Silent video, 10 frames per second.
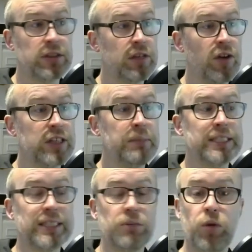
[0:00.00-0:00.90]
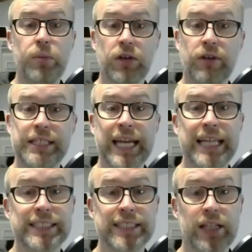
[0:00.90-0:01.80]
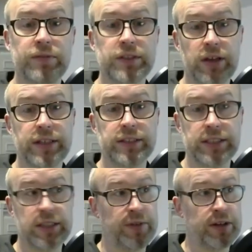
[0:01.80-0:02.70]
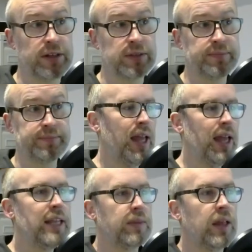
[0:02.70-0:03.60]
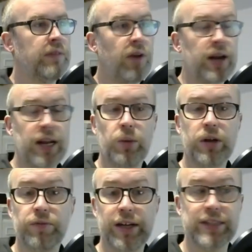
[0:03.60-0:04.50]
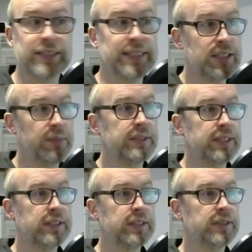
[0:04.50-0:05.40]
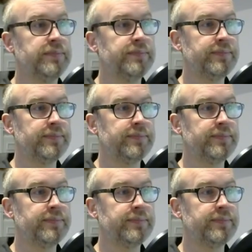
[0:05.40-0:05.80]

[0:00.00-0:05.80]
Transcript: to the device because it will be creating a self-signed certificate. Finally, we'll configure the setup assistant